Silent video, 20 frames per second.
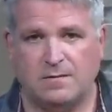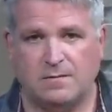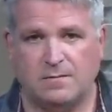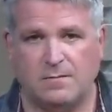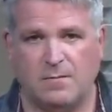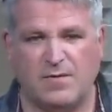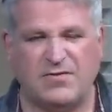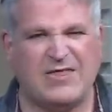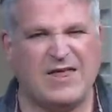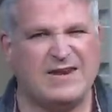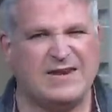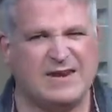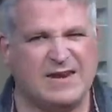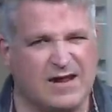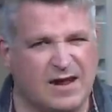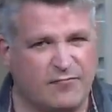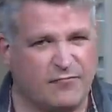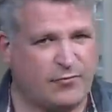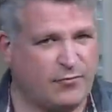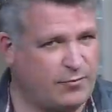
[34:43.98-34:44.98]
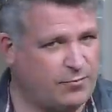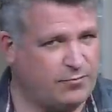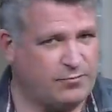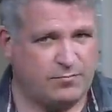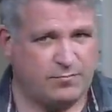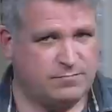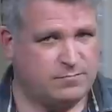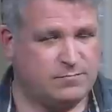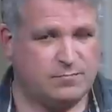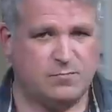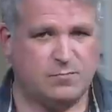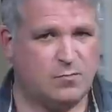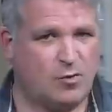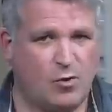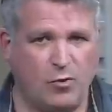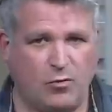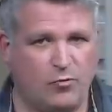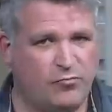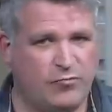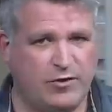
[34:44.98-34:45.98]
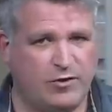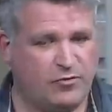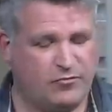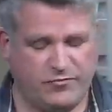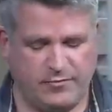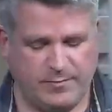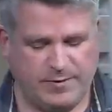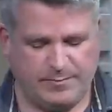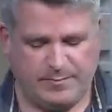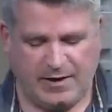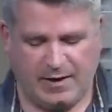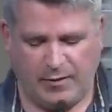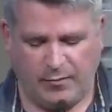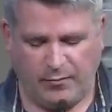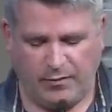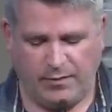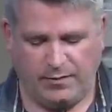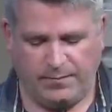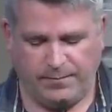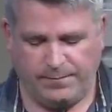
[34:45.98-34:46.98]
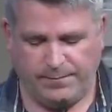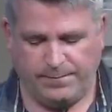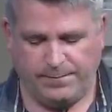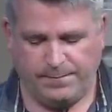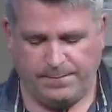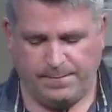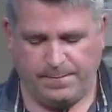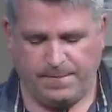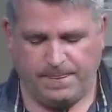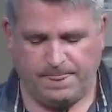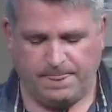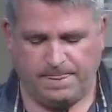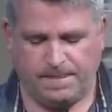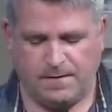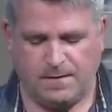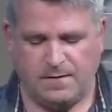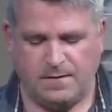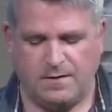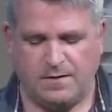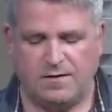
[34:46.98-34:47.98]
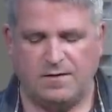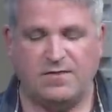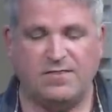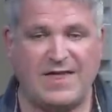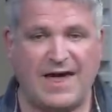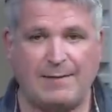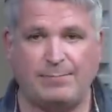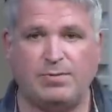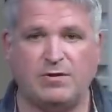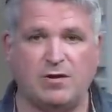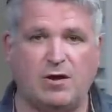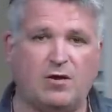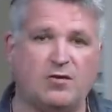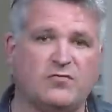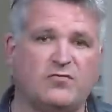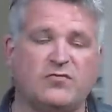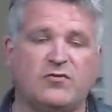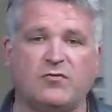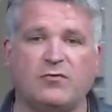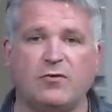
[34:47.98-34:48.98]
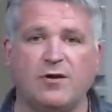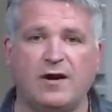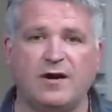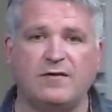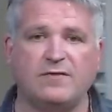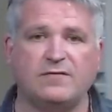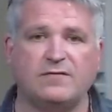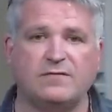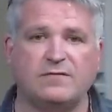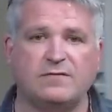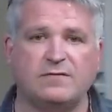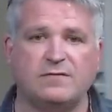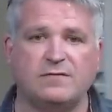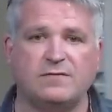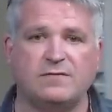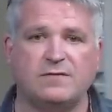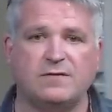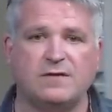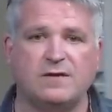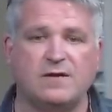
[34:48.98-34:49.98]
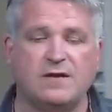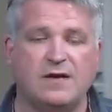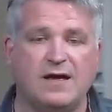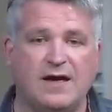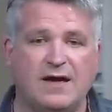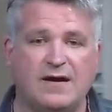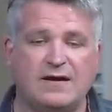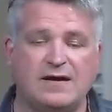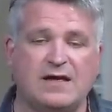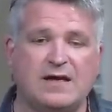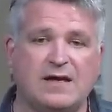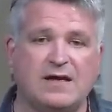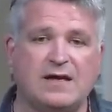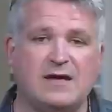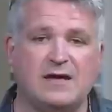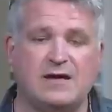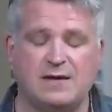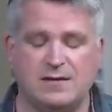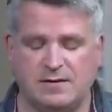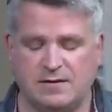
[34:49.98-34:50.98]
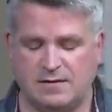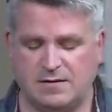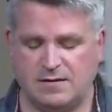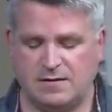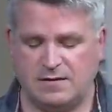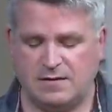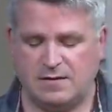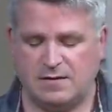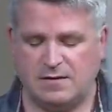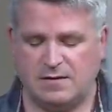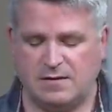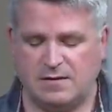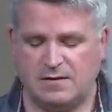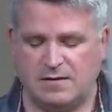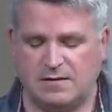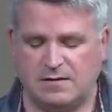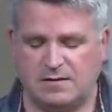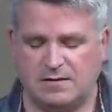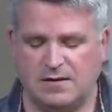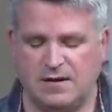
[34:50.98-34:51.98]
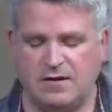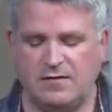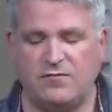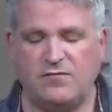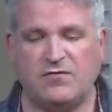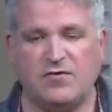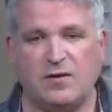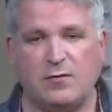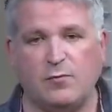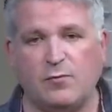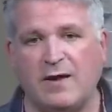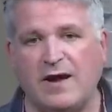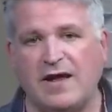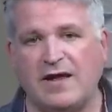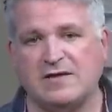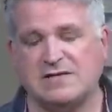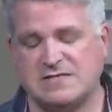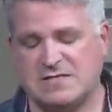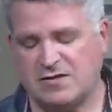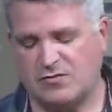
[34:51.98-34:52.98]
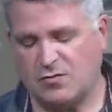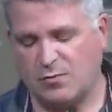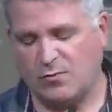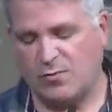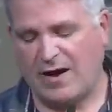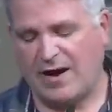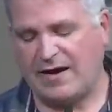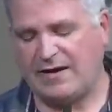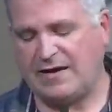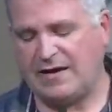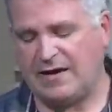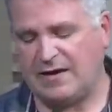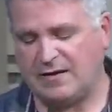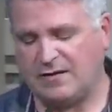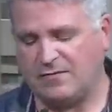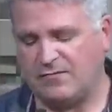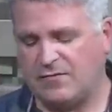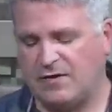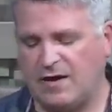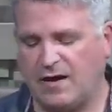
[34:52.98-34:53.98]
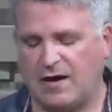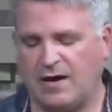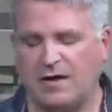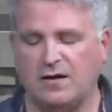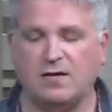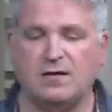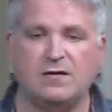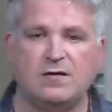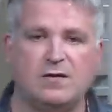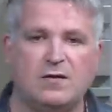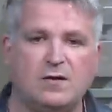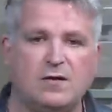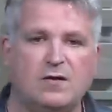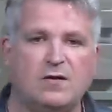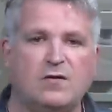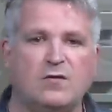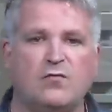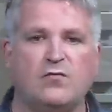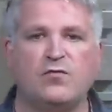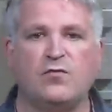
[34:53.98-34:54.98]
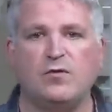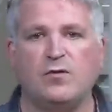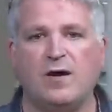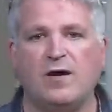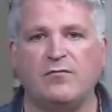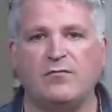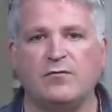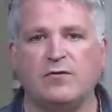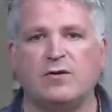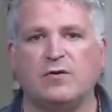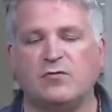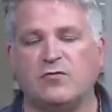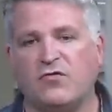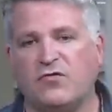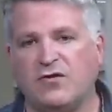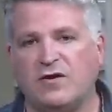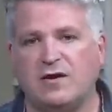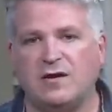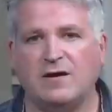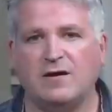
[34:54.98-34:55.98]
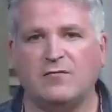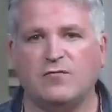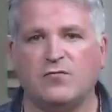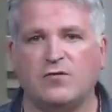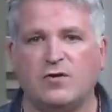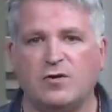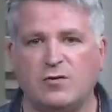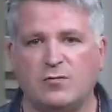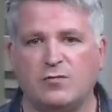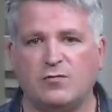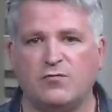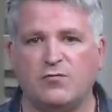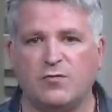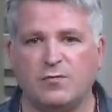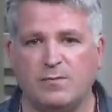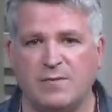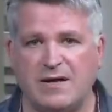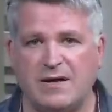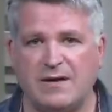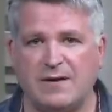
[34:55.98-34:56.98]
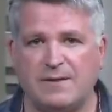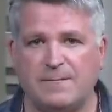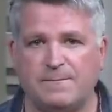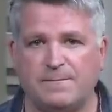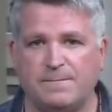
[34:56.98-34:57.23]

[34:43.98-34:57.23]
But they never hold the ultimate power. That belongs to Christ. And he lives and reigns at the right hand of God, forever interceding for you and for me.